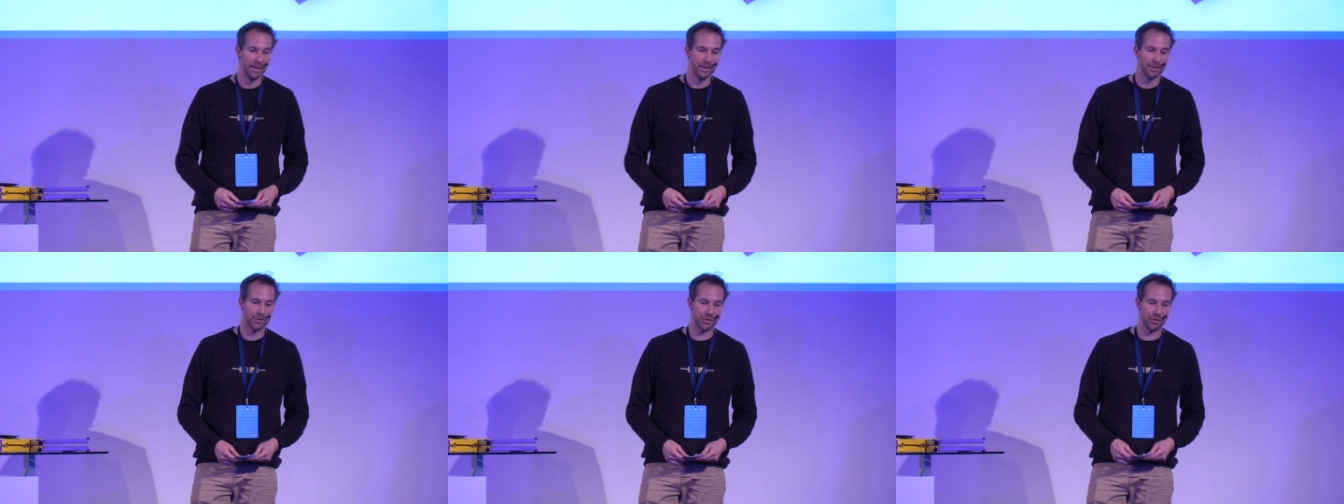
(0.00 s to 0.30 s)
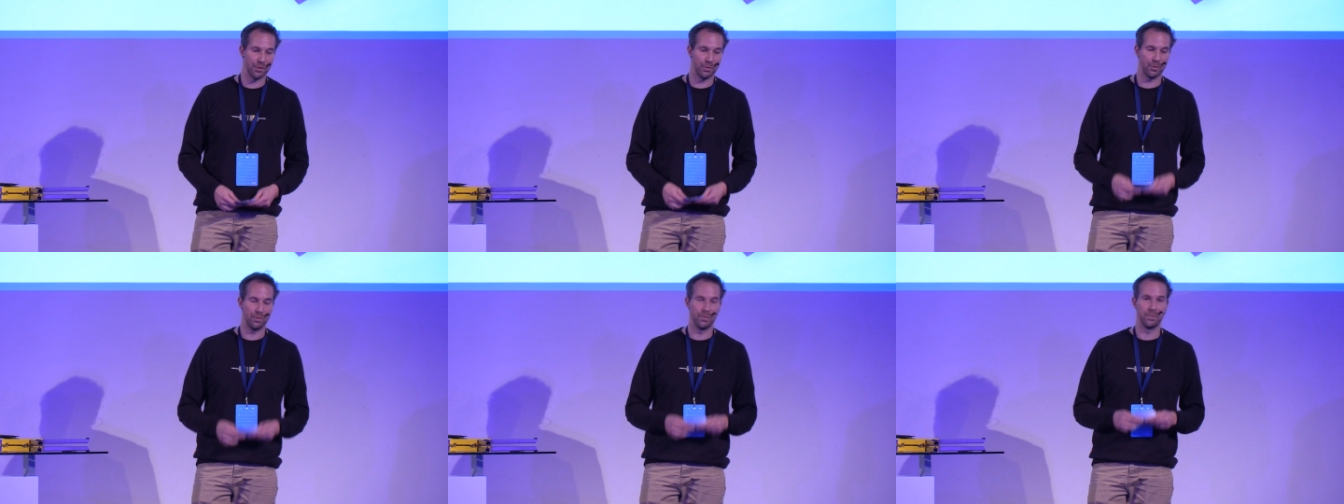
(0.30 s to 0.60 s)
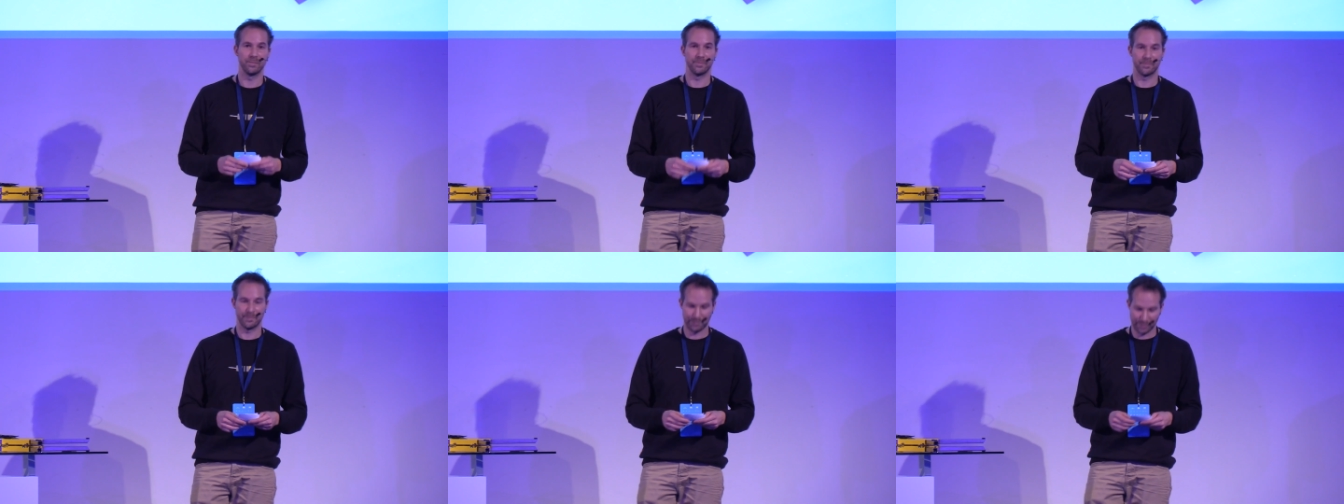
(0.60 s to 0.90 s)
So,
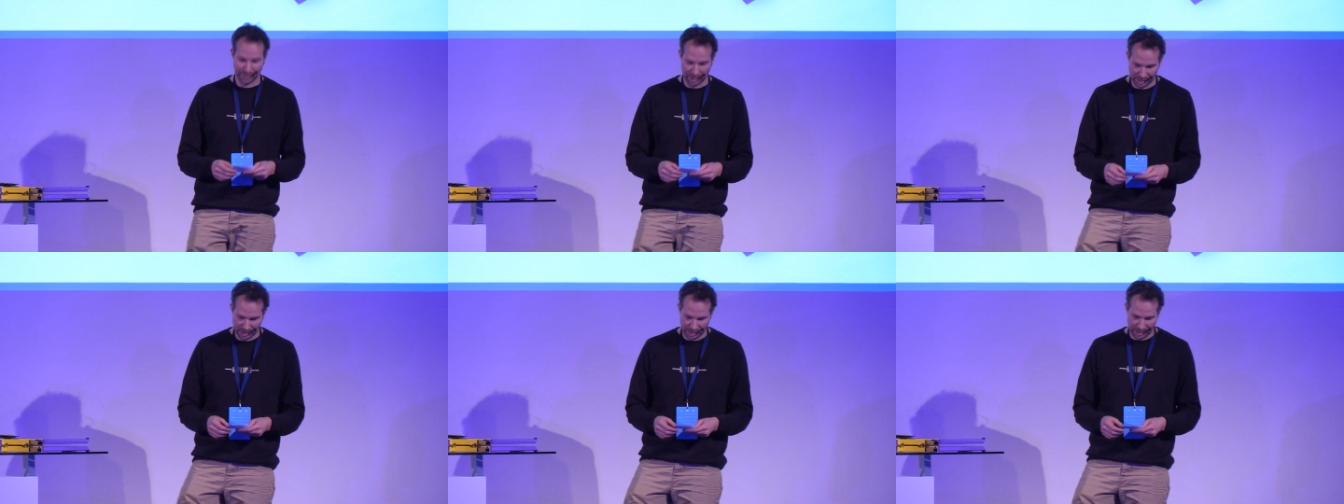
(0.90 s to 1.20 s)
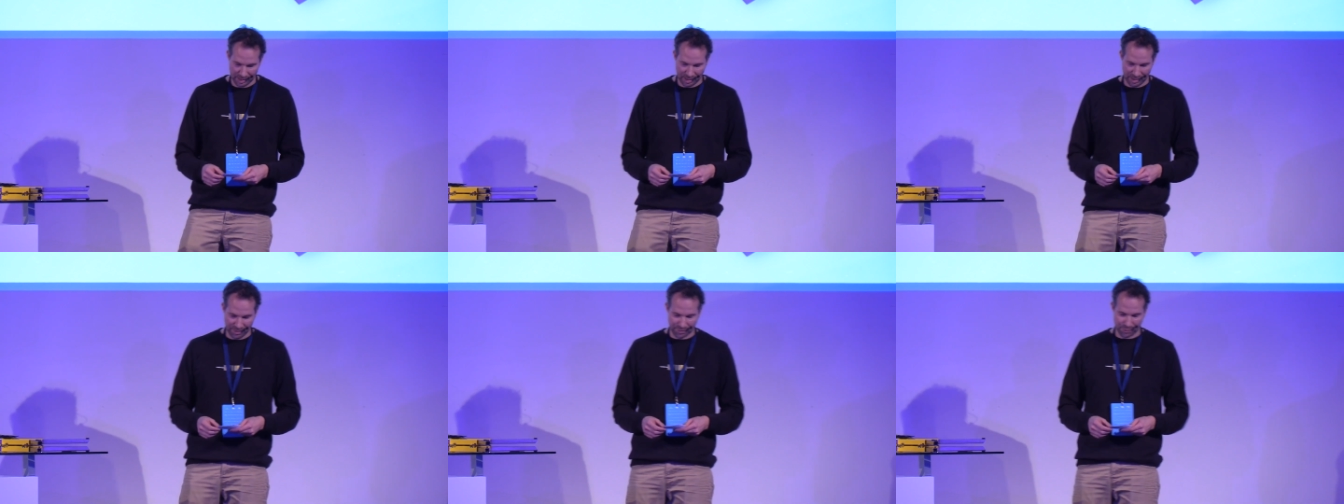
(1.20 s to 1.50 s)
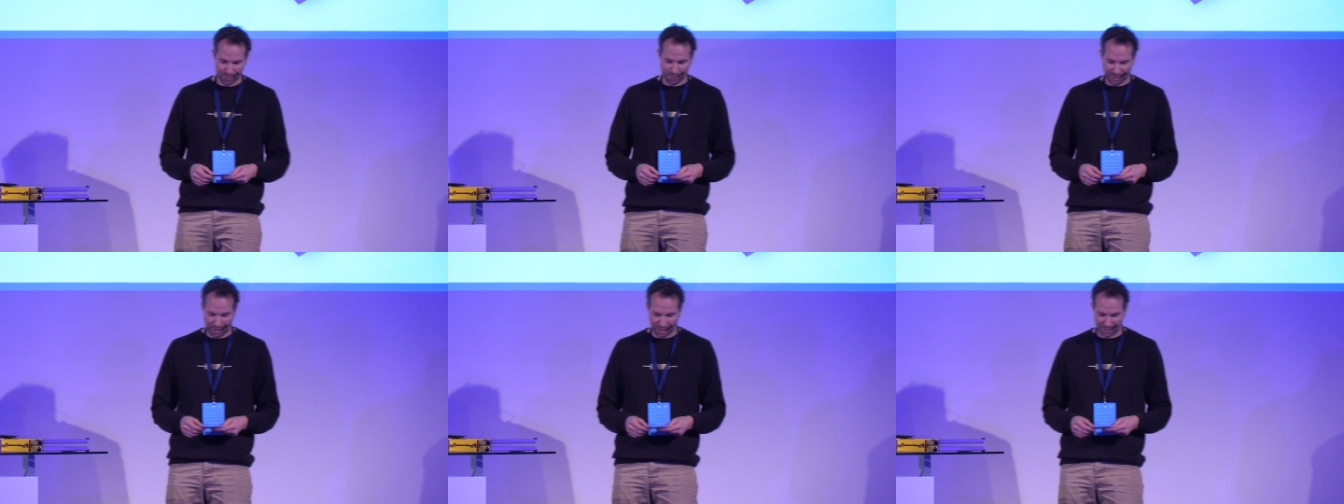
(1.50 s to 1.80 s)
in
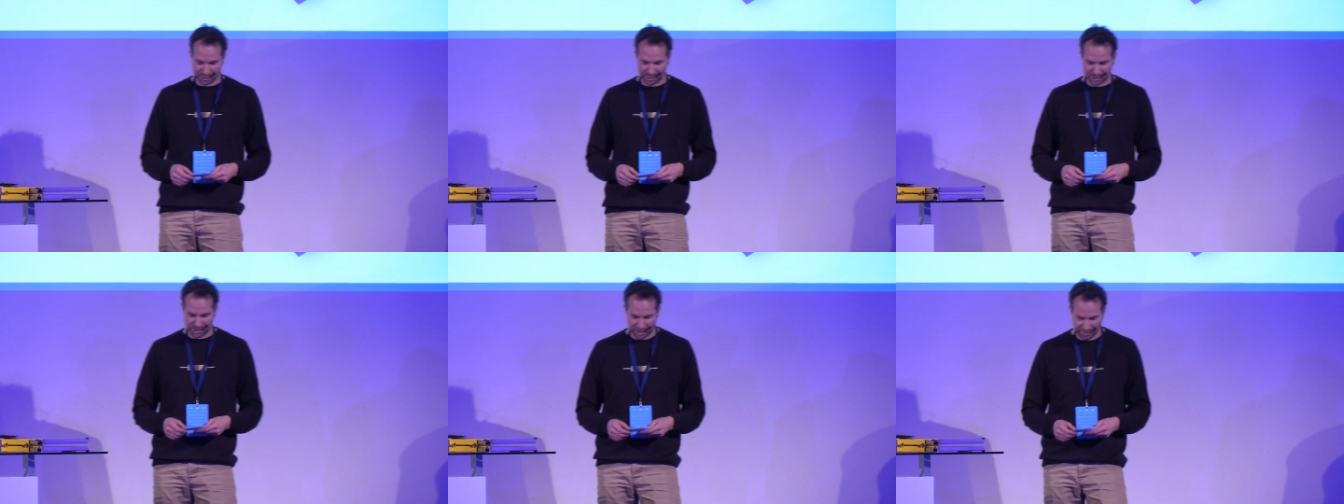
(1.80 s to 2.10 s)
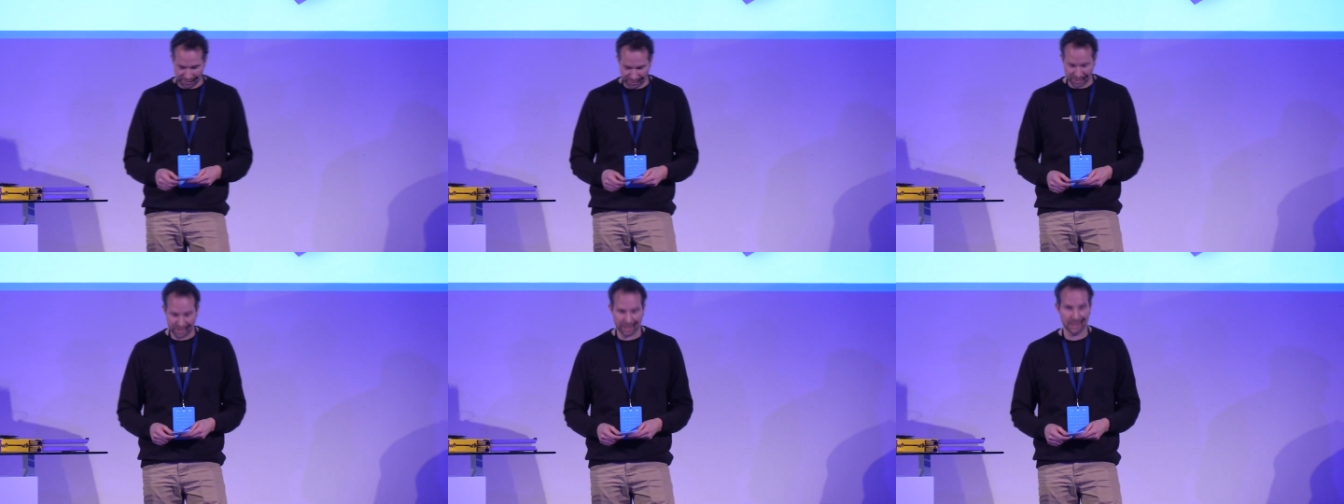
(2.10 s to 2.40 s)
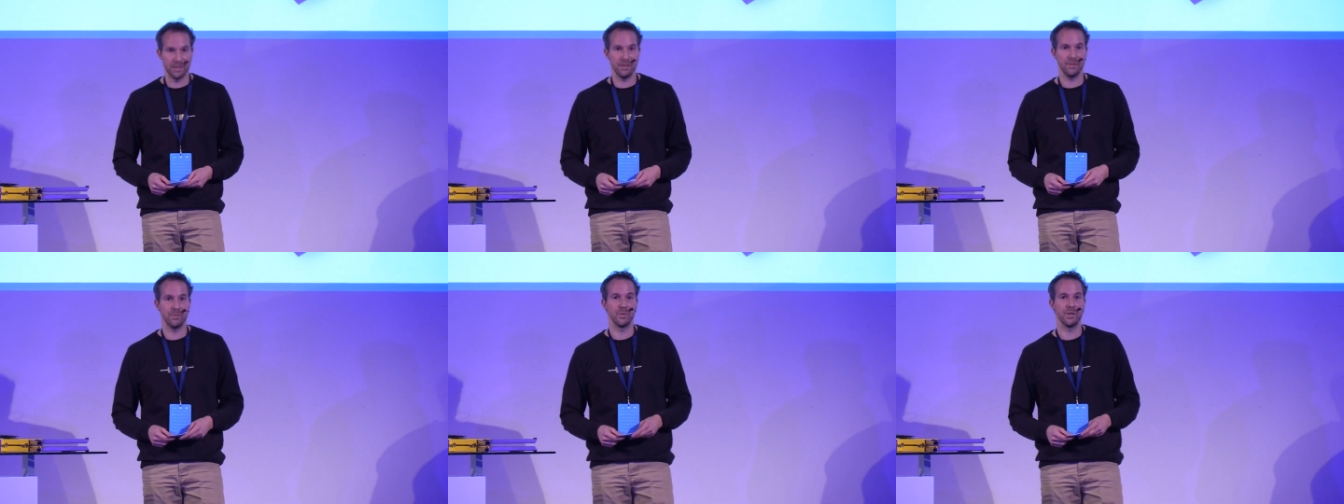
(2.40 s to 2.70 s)

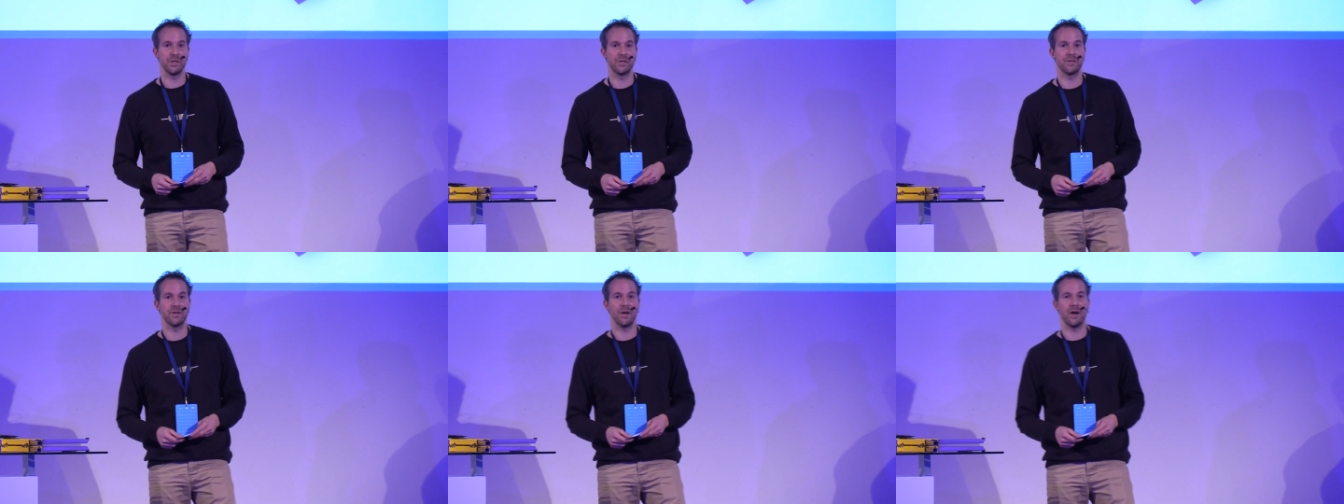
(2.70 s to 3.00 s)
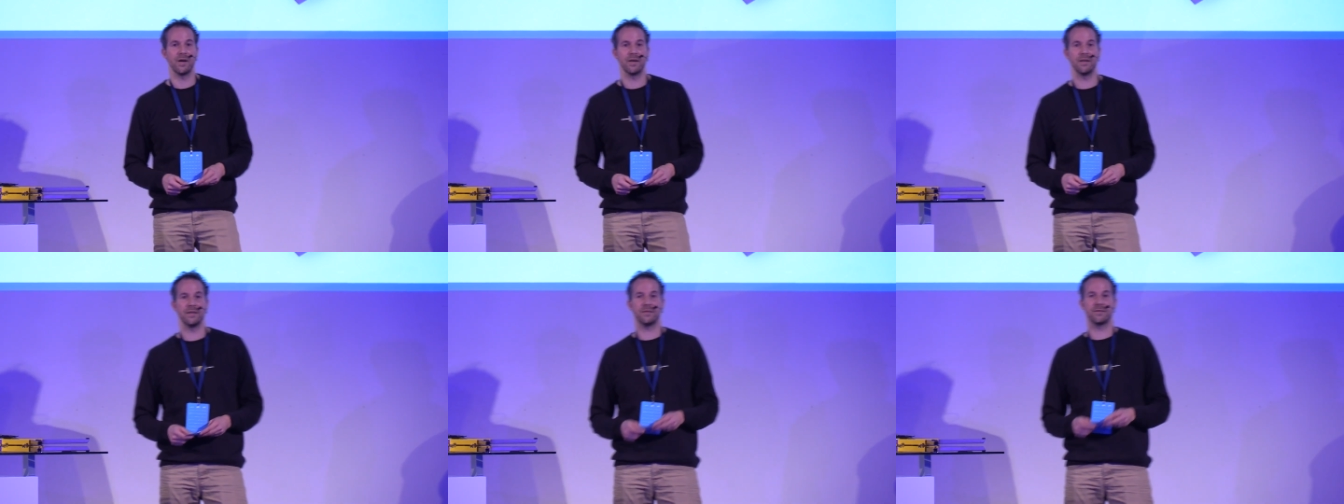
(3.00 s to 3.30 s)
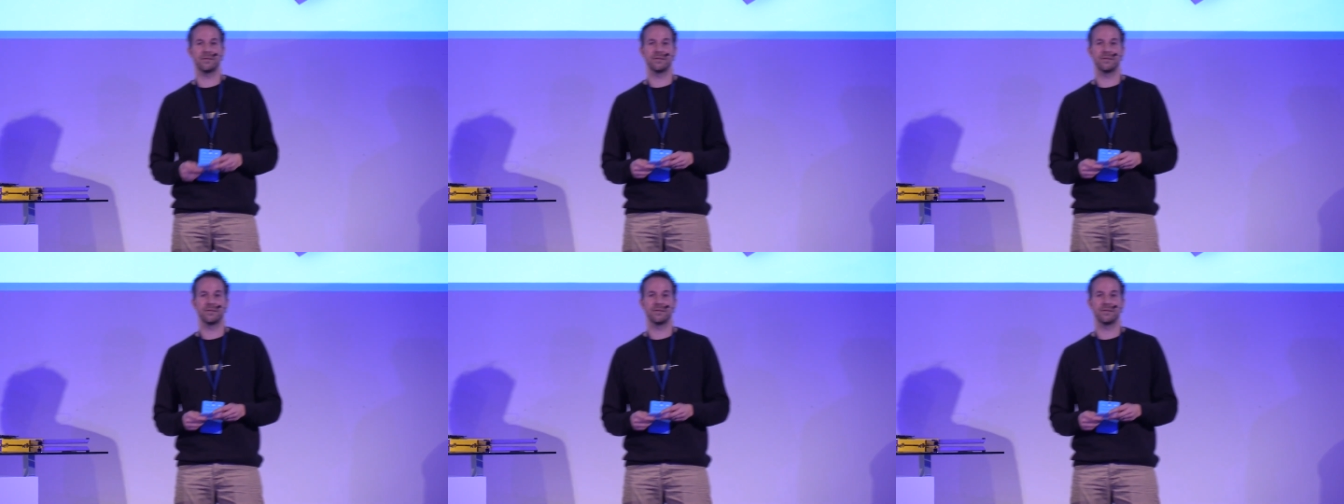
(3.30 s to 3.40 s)
2017, we started